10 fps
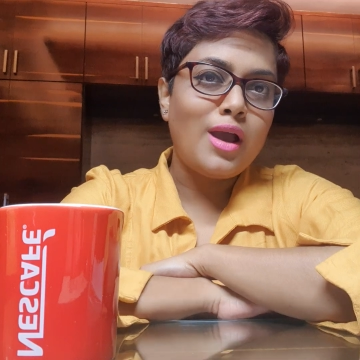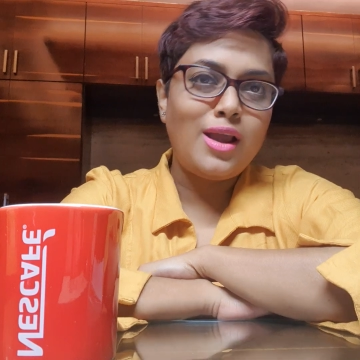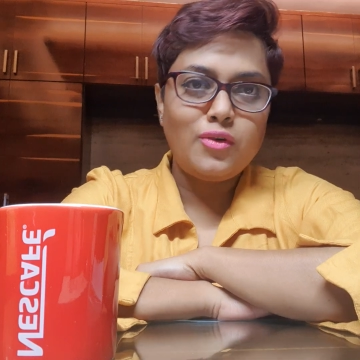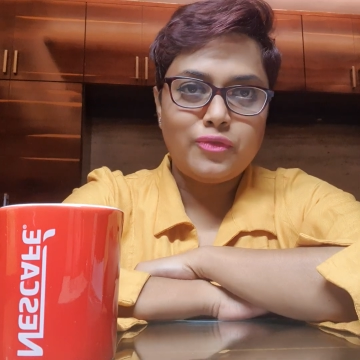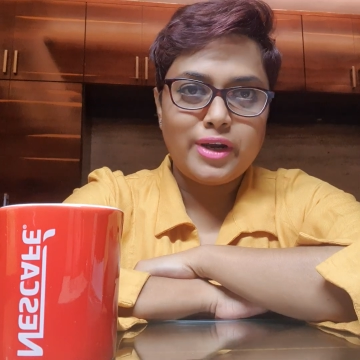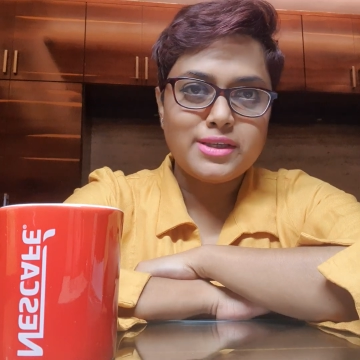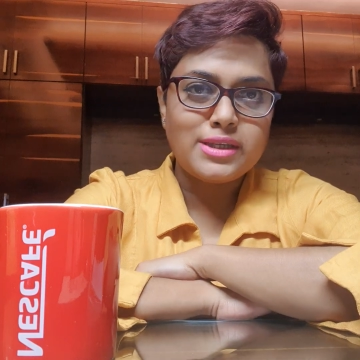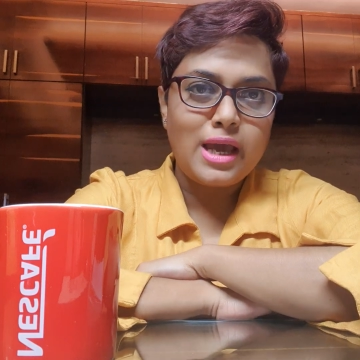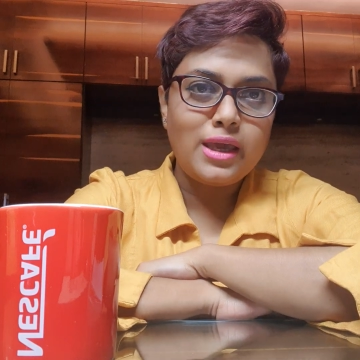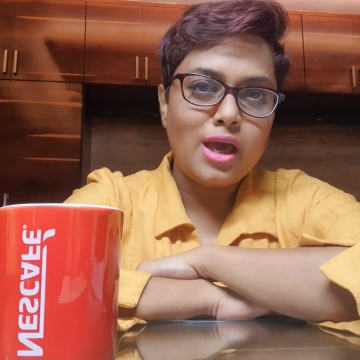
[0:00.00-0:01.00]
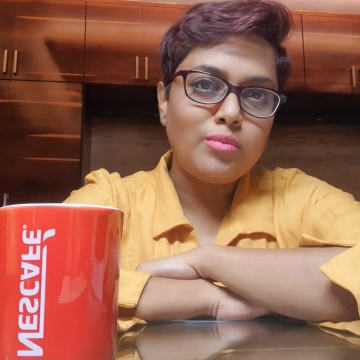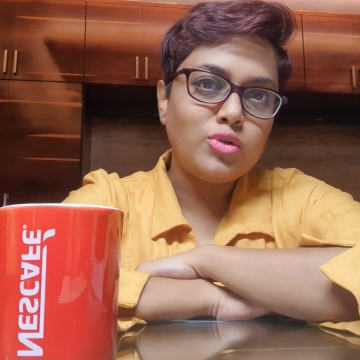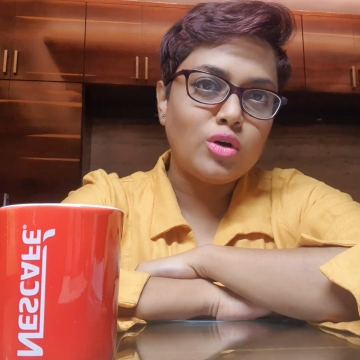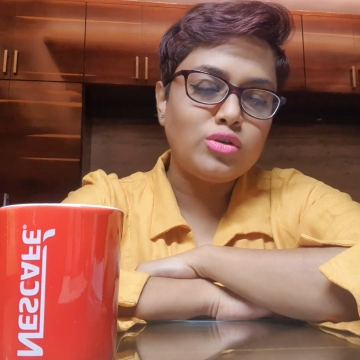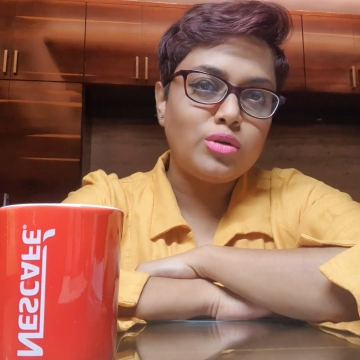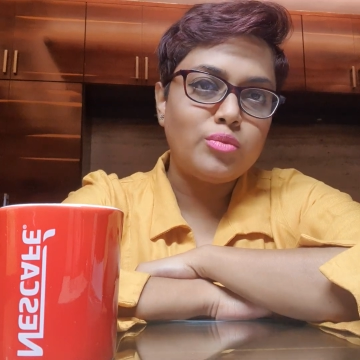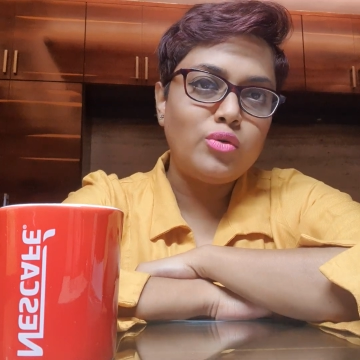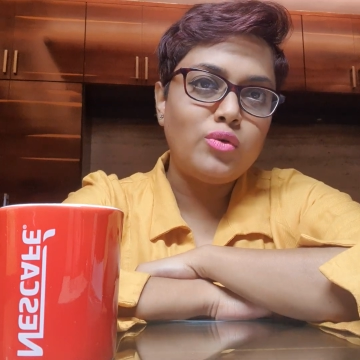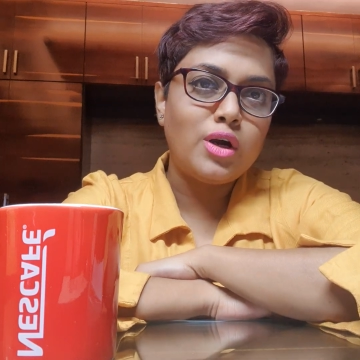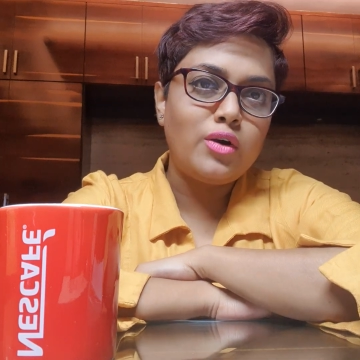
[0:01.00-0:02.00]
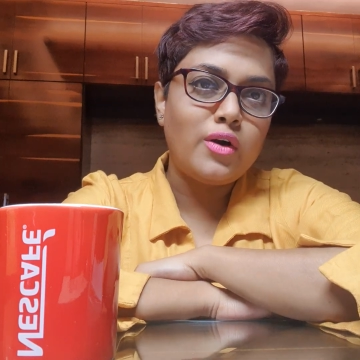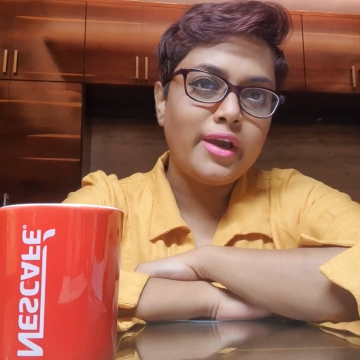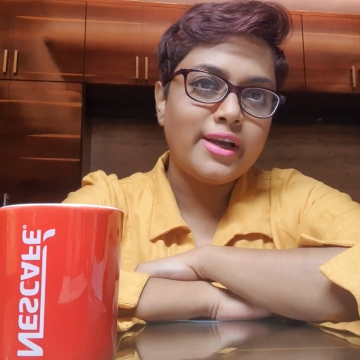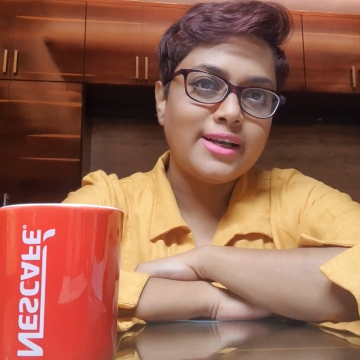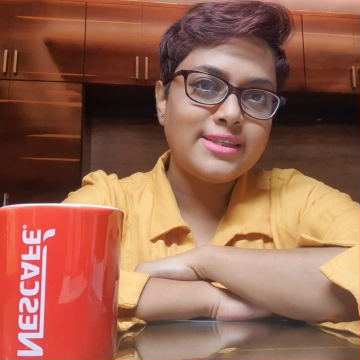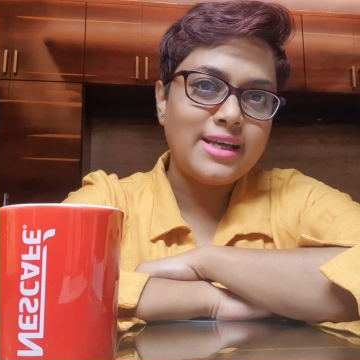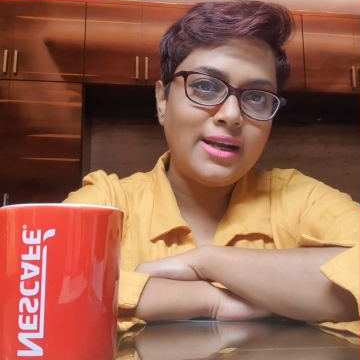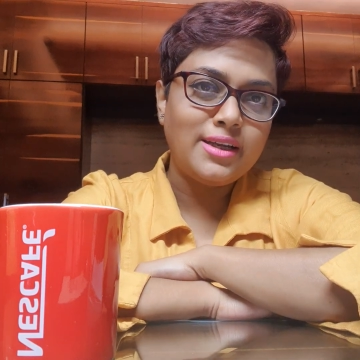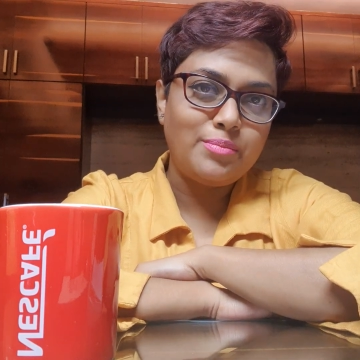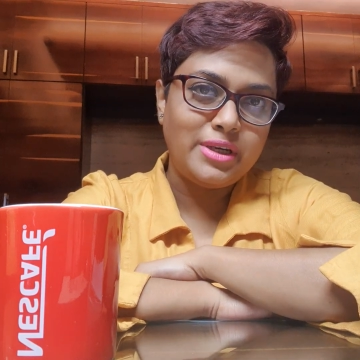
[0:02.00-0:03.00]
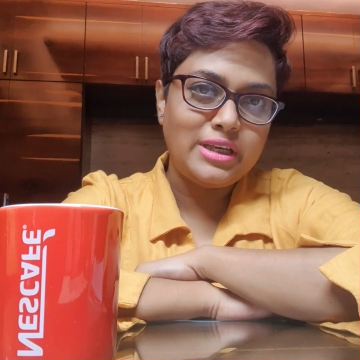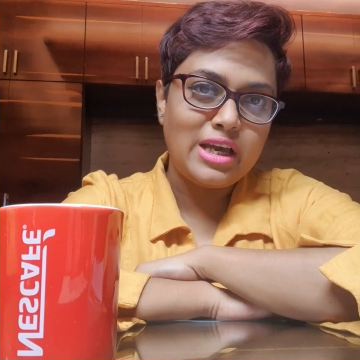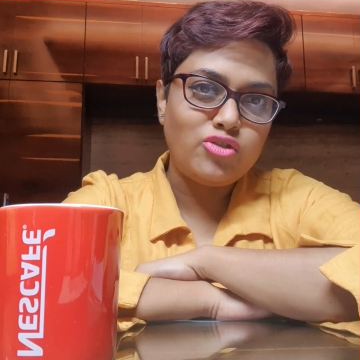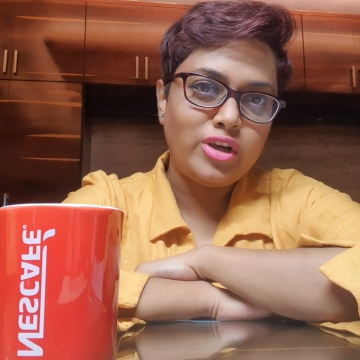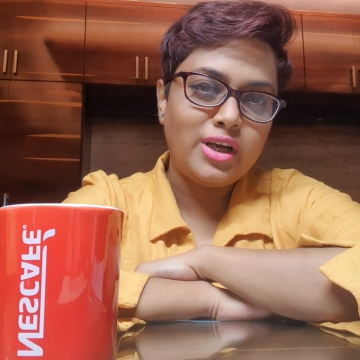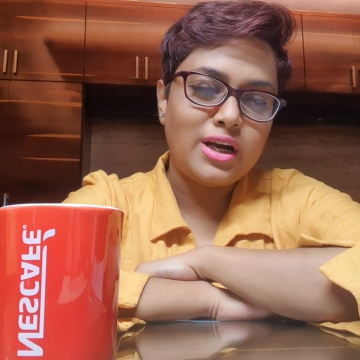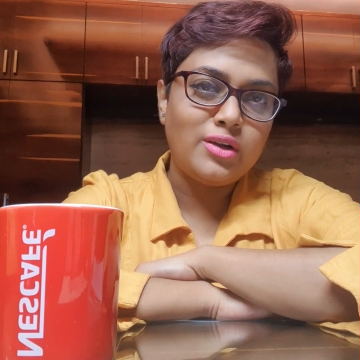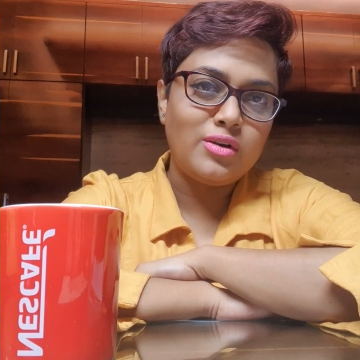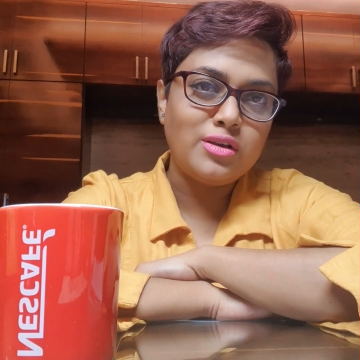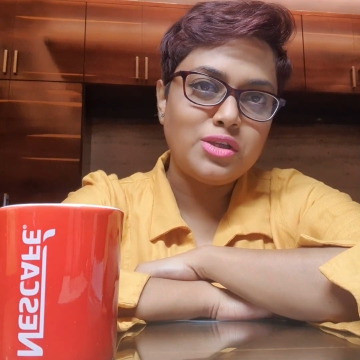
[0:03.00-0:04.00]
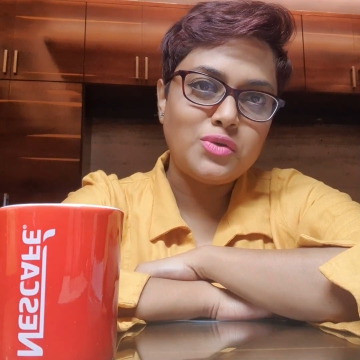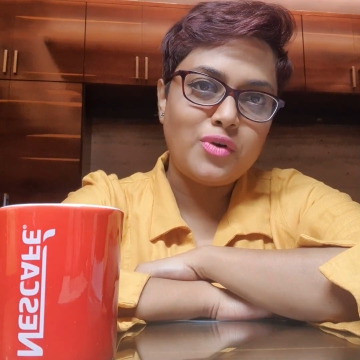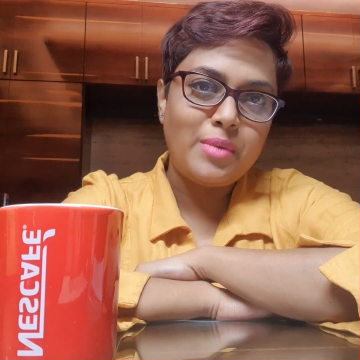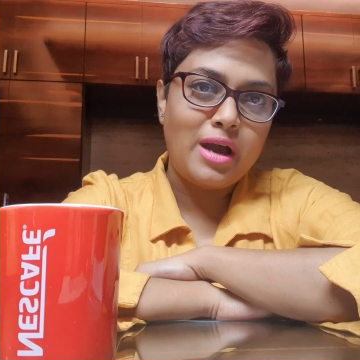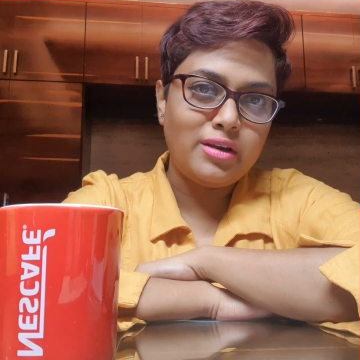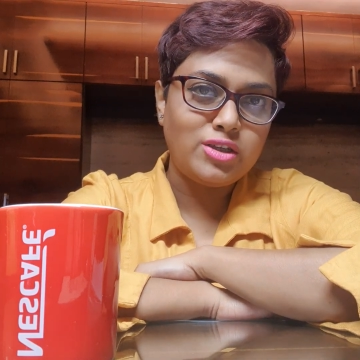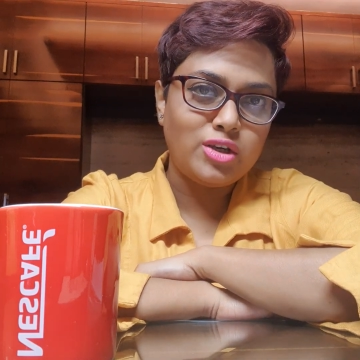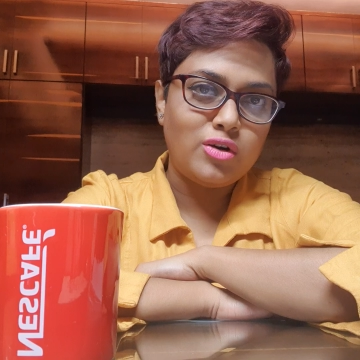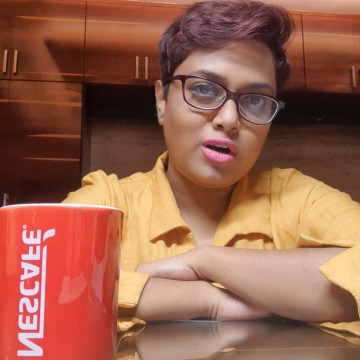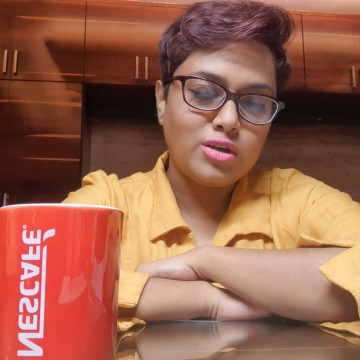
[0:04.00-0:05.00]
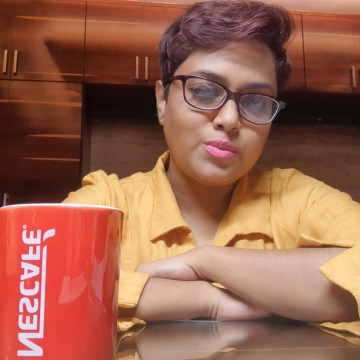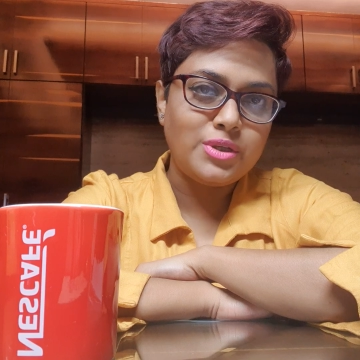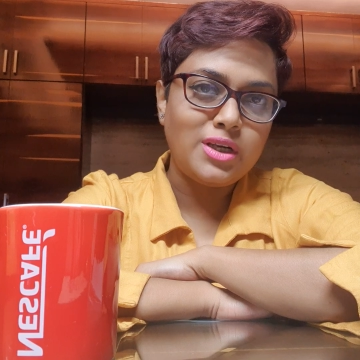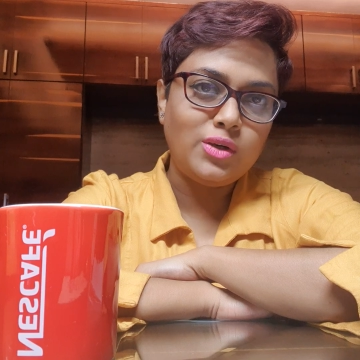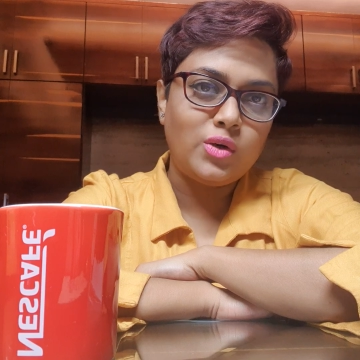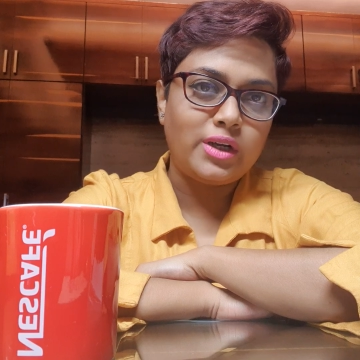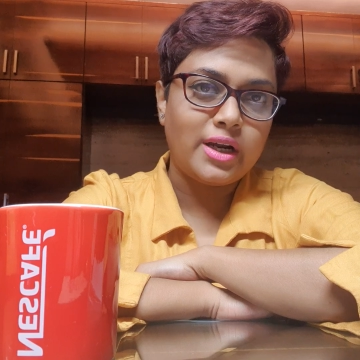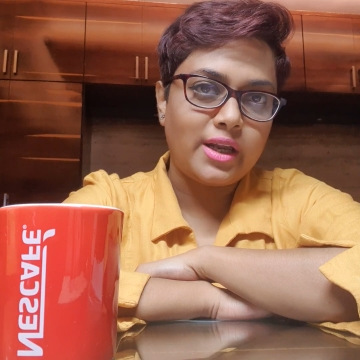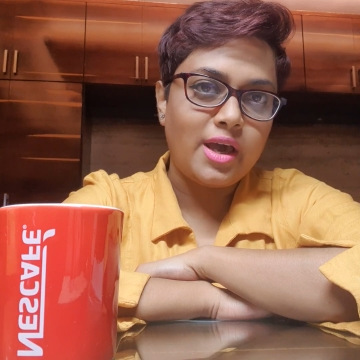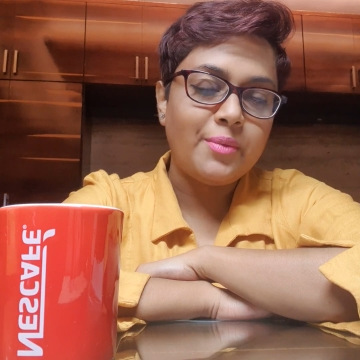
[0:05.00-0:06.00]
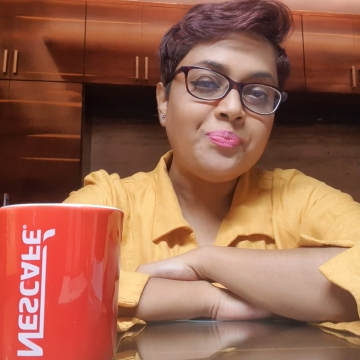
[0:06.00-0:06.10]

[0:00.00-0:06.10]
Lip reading: Hello friends, I am Dr. Mohuar Roy, Consultant Pediatric Cardiologist from Arantekar Hospital, Kolkata.